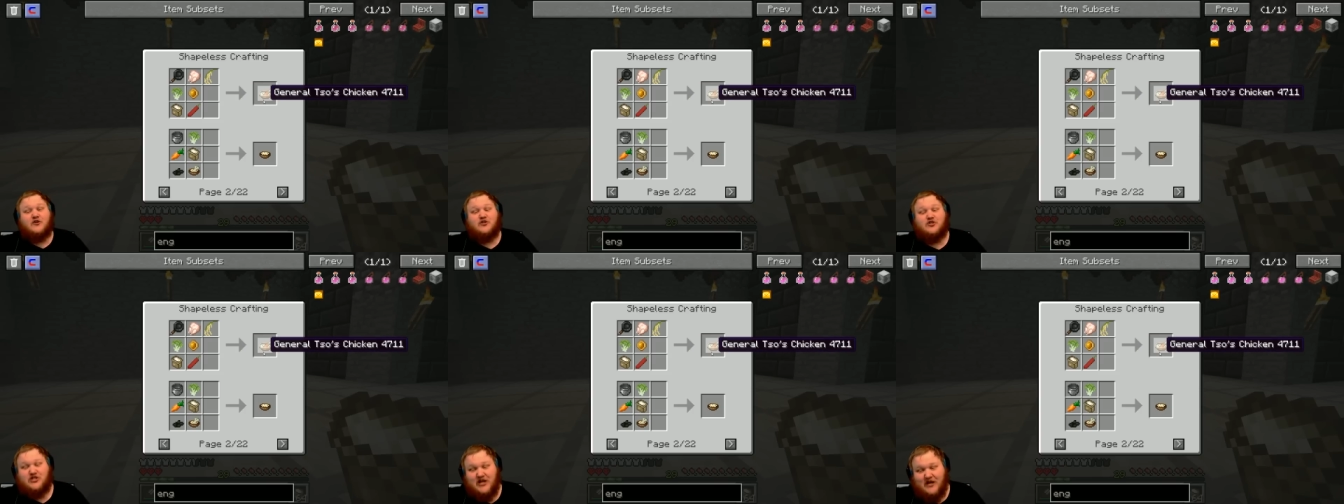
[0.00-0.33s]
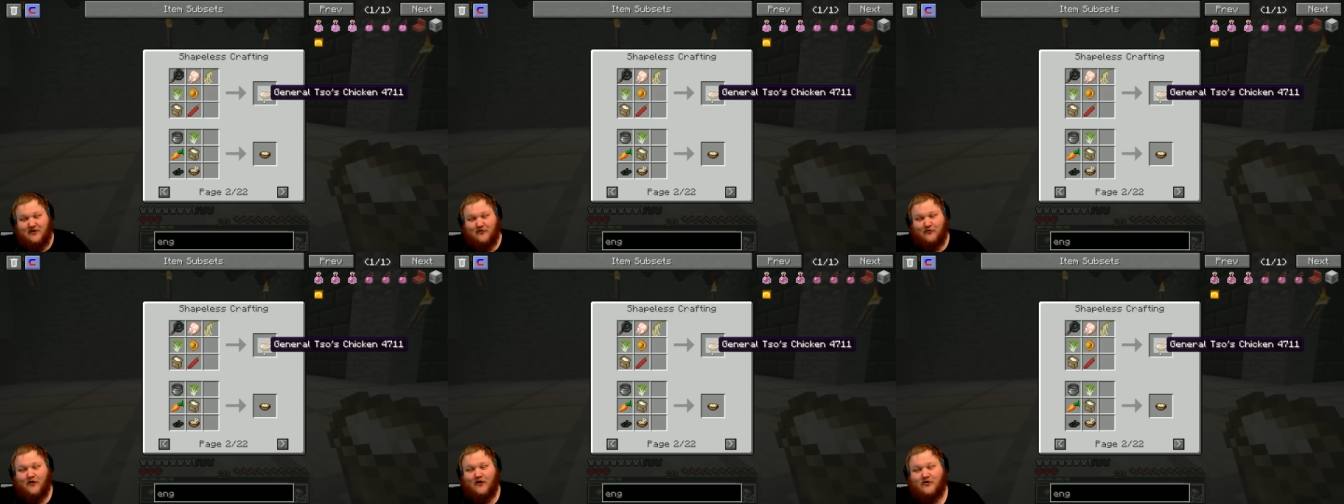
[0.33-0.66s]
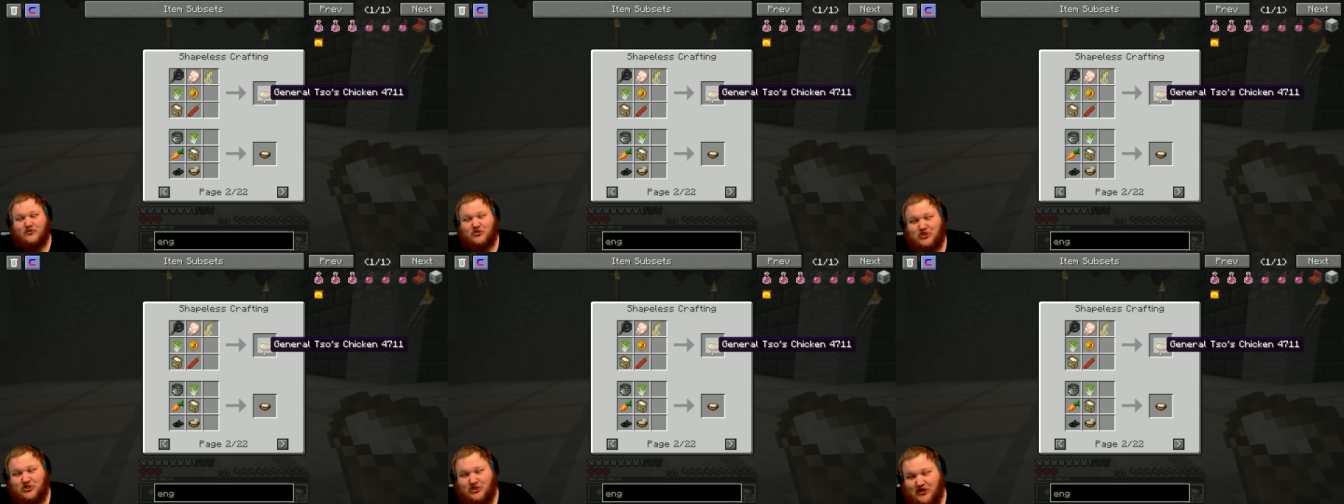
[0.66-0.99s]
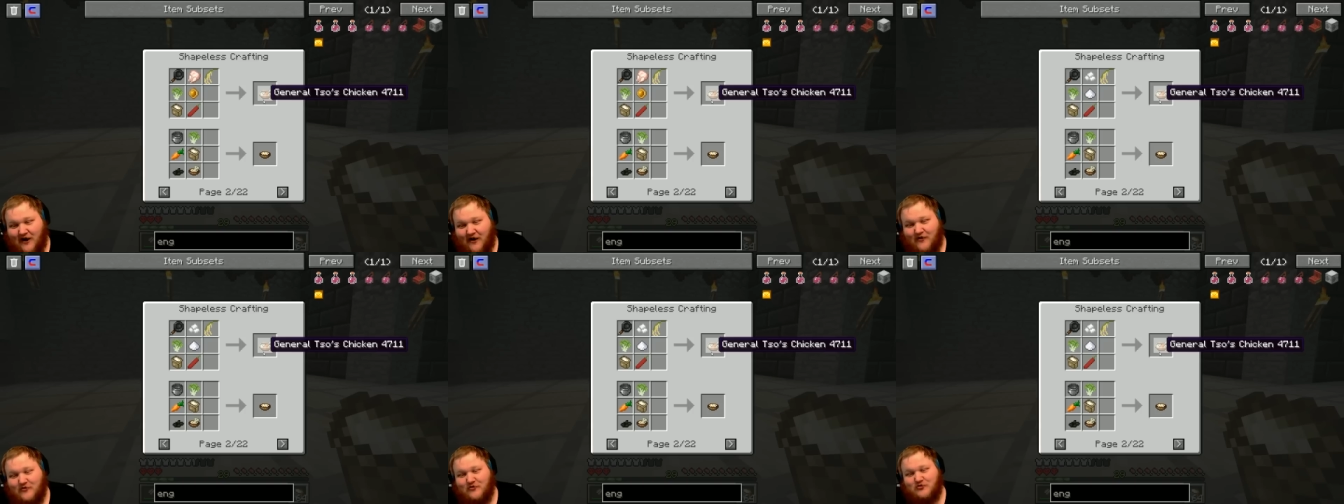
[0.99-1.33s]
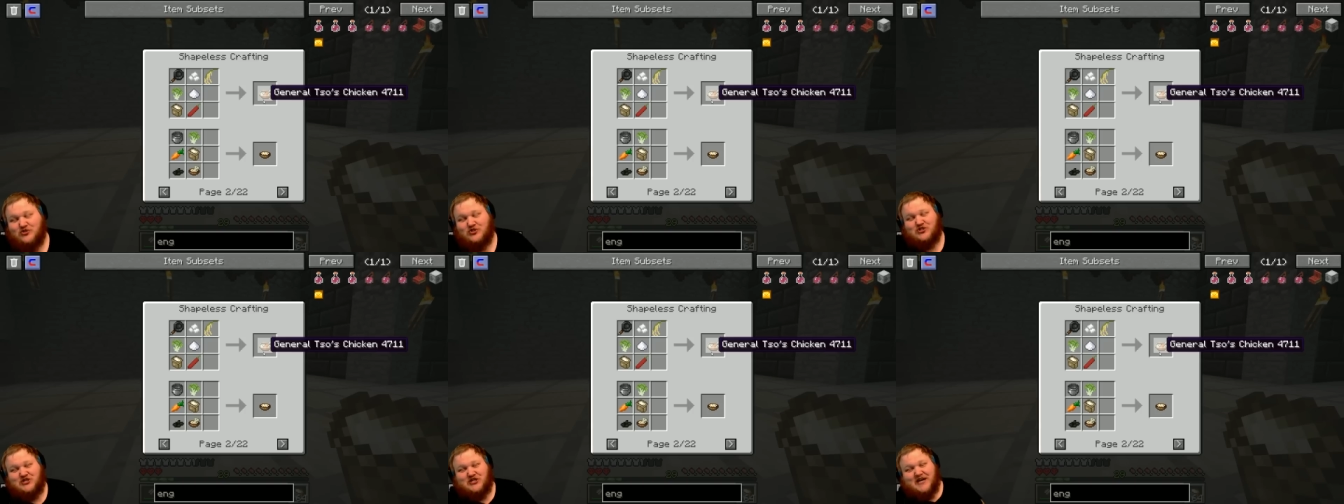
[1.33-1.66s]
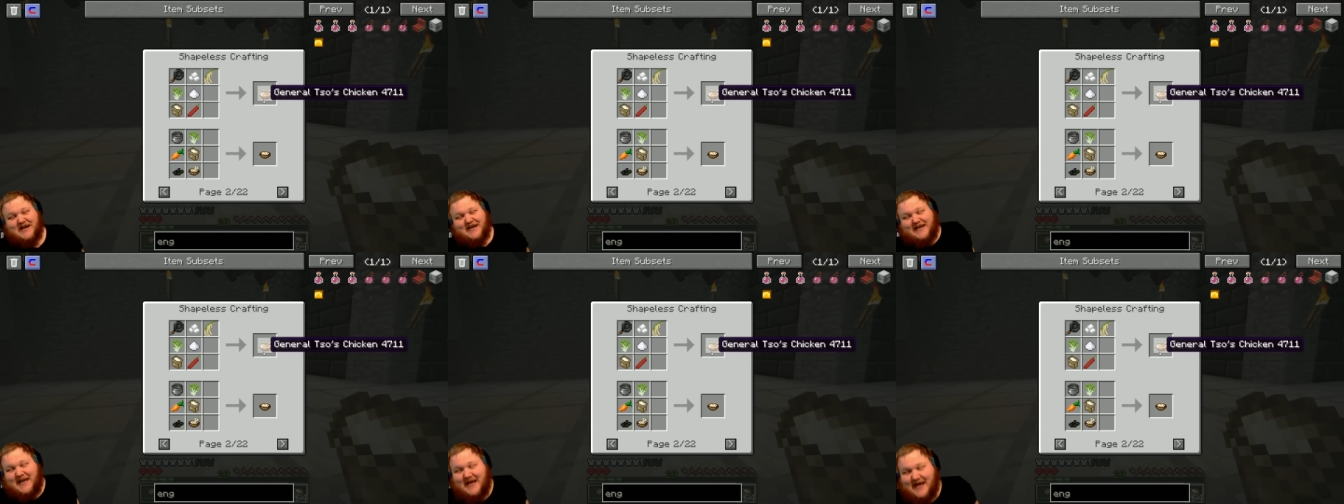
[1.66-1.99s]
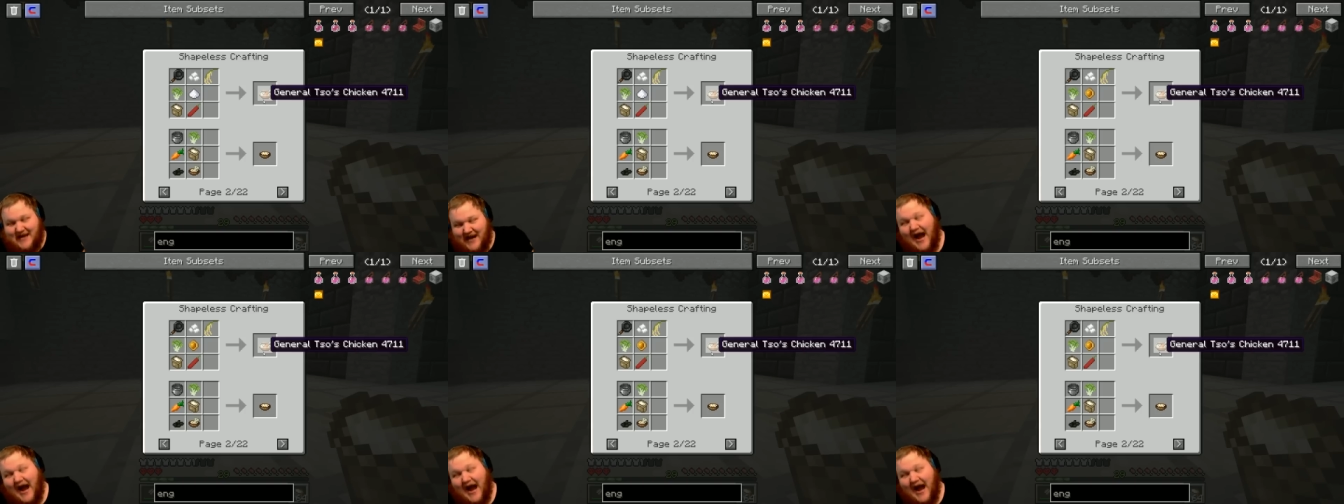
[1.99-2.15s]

General Tso's Chicken.